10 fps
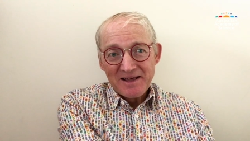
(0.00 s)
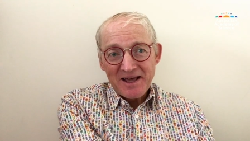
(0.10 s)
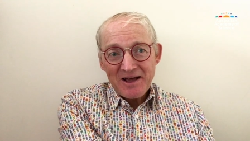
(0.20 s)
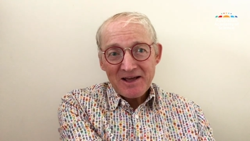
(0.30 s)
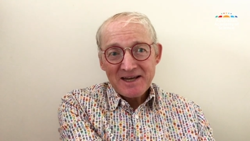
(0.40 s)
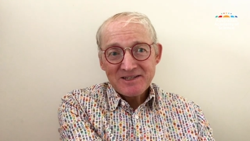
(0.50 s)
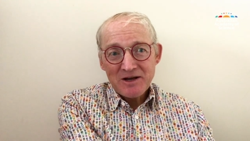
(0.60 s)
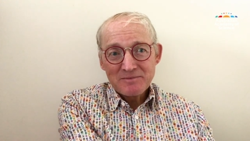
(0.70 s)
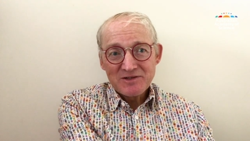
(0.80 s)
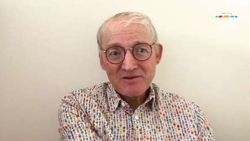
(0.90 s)
uh, in
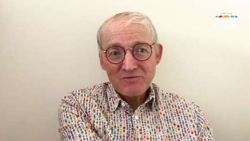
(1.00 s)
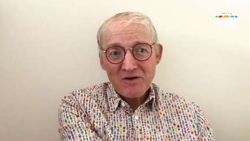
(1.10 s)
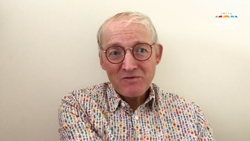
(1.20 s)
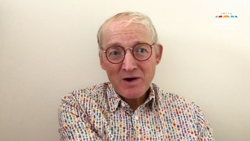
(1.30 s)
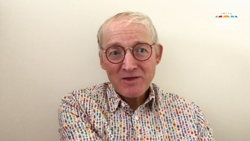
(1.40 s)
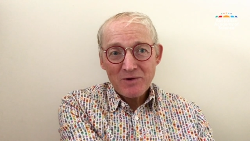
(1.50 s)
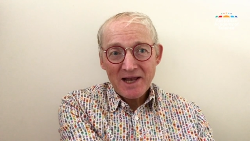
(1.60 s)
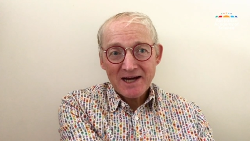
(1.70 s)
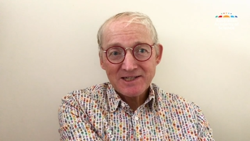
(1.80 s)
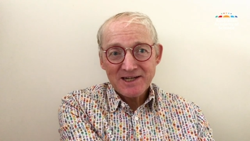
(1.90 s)
terms of, of whether
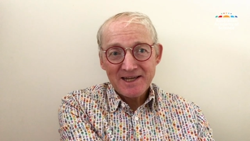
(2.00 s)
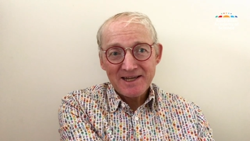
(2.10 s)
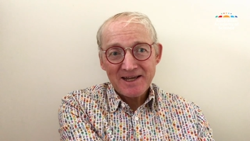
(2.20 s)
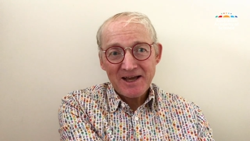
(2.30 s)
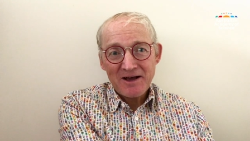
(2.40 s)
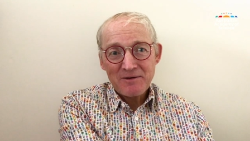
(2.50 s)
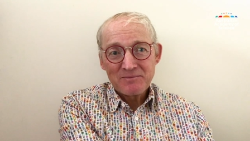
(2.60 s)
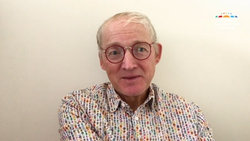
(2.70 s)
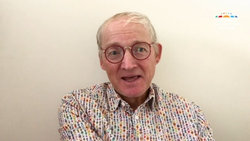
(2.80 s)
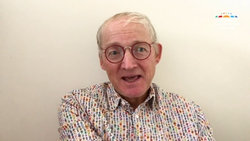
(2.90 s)
we'll actually
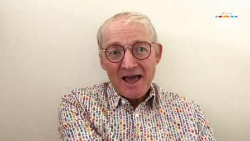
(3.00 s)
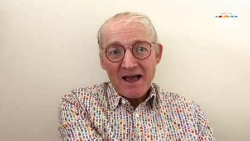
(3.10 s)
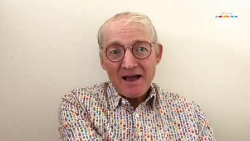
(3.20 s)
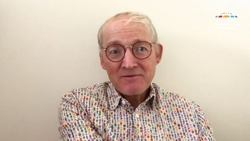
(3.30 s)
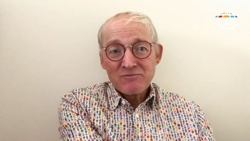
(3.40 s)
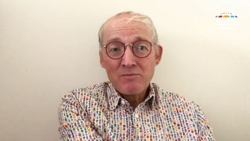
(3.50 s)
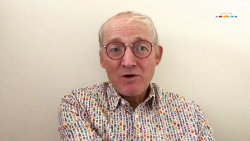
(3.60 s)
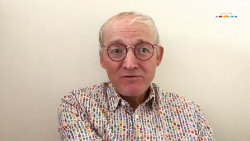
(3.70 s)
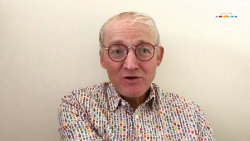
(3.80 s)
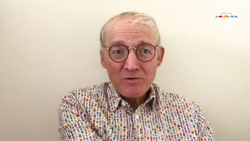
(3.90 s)
um, uh,
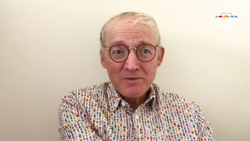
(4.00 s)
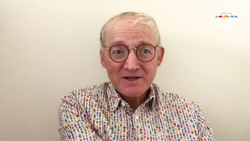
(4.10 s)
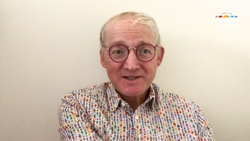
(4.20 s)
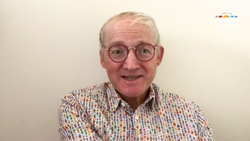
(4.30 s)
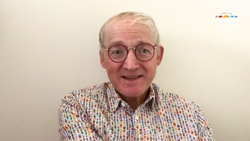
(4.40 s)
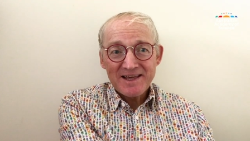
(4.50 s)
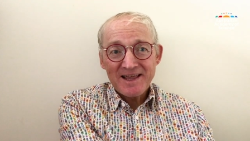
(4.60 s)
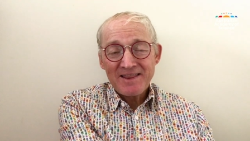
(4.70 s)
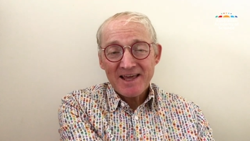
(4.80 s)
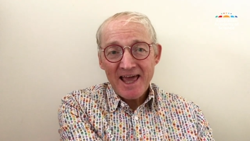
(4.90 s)
remove humans and the,
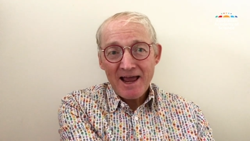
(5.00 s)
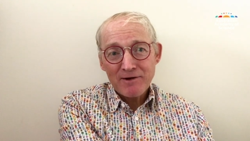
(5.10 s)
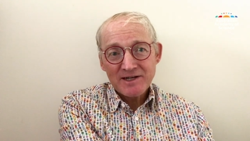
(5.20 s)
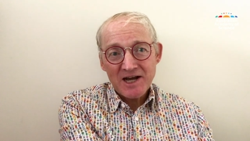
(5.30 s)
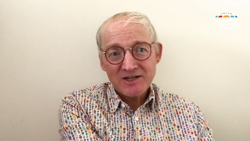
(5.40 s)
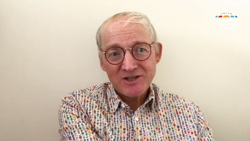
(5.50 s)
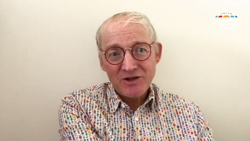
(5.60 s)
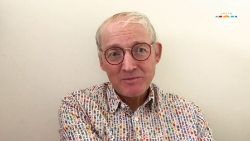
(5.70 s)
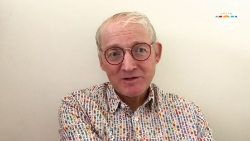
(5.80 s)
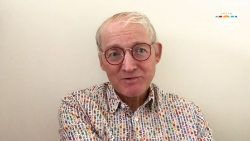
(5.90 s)
and the caring touch that
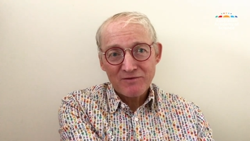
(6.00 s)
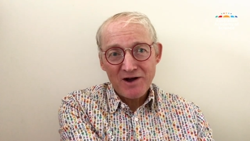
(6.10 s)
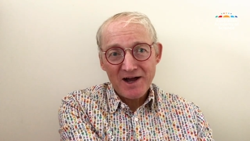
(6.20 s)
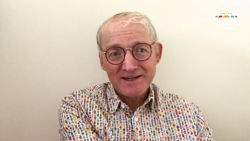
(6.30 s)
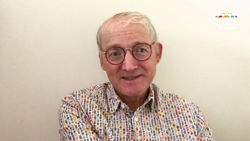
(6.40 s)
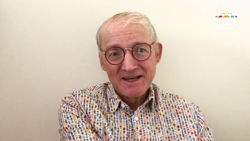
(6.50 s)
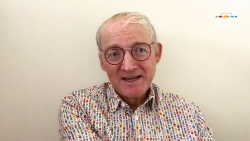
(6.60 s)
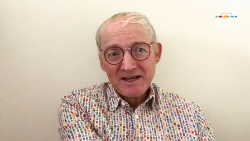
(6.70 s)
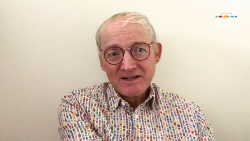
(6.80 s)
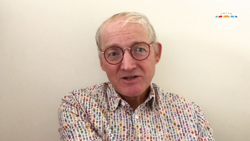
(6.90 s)
humans provide
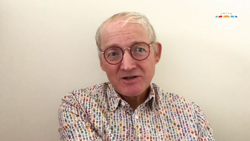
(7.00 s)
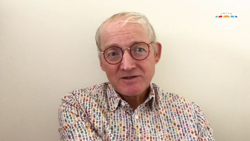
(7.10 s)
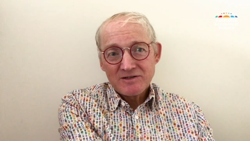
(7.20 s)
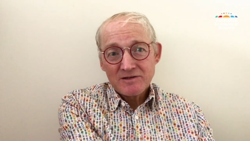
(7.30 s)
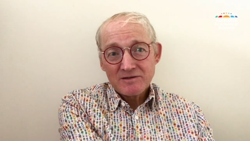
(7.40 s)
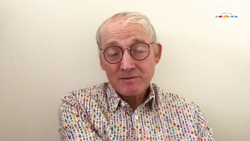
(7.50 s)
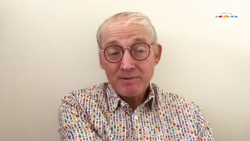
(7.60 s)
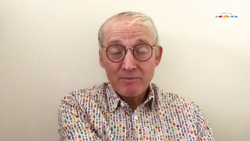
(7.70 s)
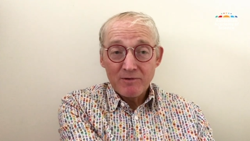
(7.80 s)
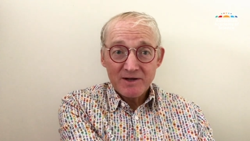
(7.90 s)
to, to, to
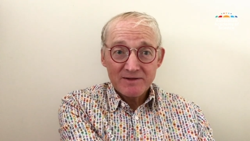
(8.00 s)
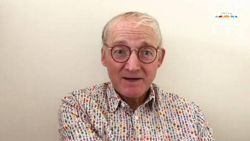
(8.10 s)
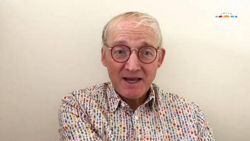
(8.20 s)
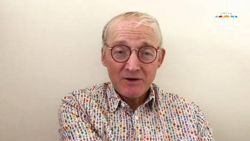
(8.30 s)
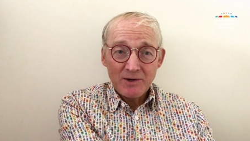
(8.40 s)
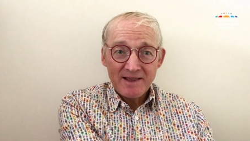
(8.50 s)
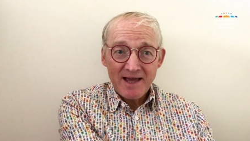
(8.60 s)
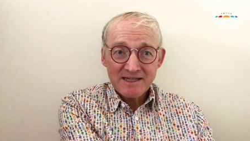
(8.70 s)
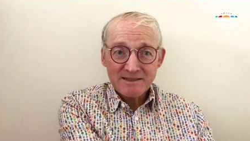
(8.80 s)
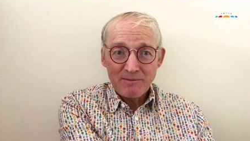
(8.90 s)
people. But equally,
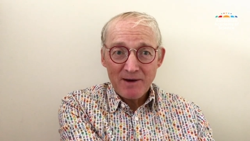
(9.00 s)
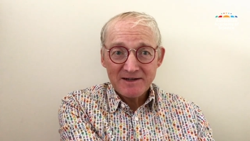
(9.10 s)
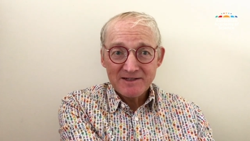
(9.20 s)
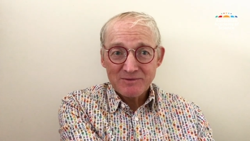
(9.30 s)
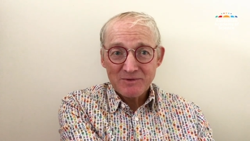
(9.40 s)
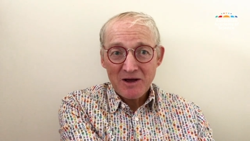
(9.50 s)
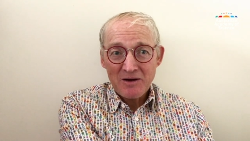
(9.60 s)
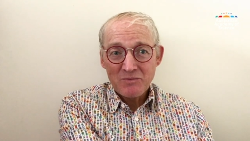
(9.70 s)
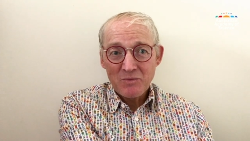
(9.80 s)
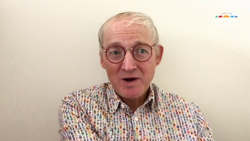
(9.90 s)
that has to be balanced
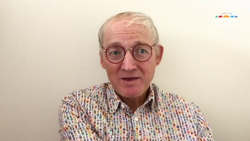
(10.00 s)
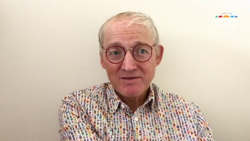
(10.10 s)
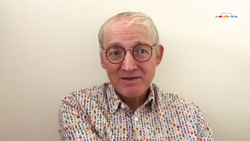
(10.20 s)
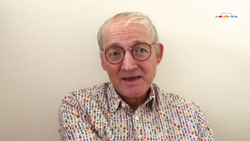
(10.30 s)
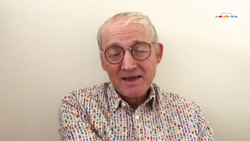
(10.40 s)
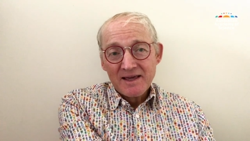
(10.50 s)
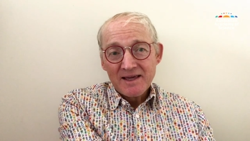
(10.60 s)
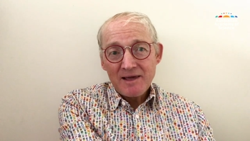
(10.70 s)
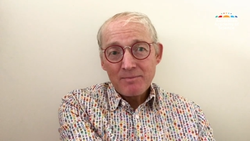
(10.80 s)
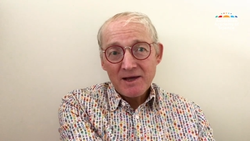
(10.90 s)
with
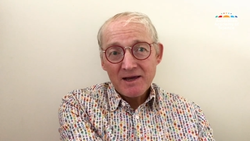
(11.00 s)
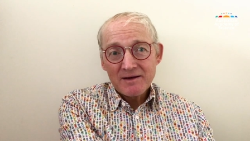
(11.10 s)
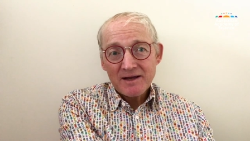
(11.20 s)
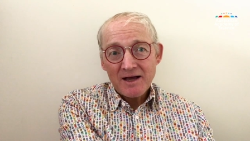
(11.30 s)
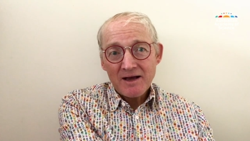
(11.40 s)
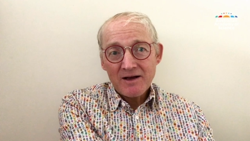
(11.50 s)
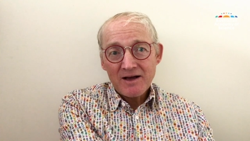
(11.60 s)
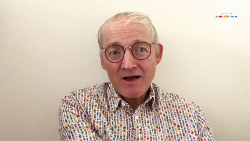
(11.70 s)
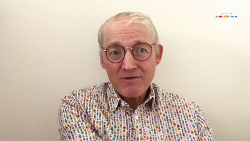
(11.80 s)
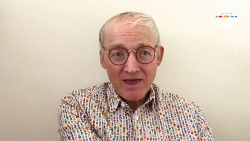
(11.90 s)
keeping
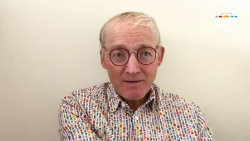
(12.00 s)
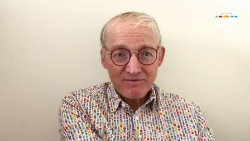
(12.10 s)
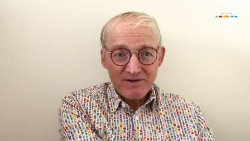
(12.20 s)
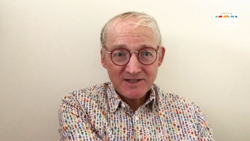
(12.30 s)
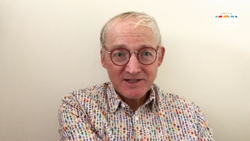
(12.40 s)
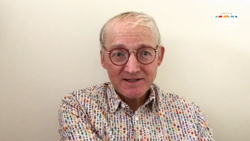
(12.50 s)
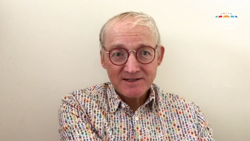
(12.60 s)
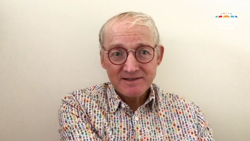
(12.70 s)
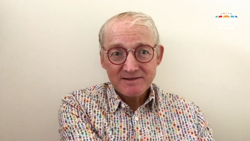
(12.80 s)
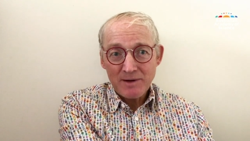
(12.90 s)
uh, healthcare
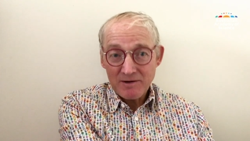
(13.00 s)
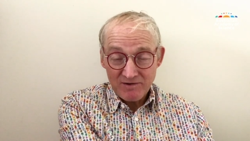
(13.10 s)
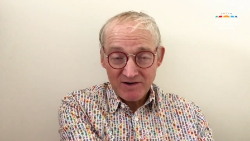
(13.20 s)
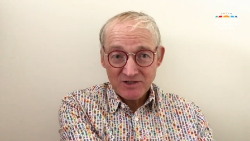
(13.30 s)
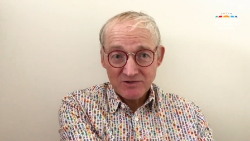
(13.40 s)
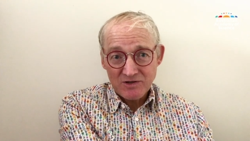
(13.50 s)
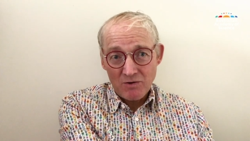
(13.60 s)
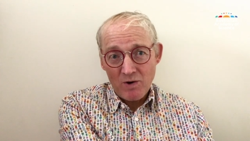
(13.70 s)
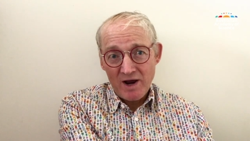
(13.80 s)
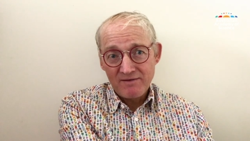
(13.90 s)
profession, professionals
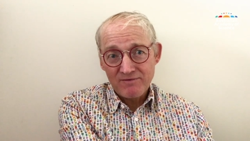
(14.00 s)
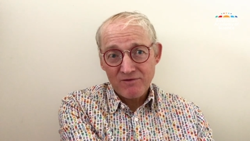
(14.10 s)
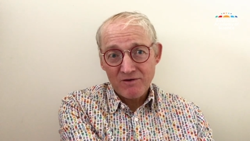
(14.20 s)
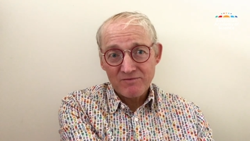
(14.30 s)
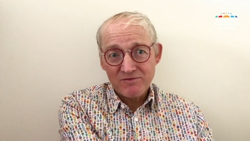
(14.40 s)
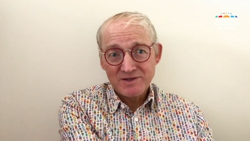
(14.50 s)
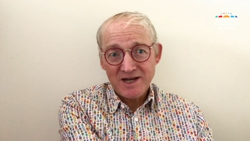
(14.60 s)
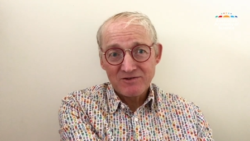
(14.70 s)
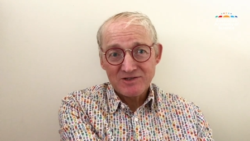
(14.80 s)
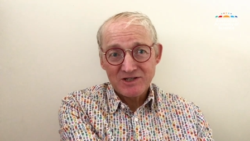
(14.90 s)
away from, from dangerous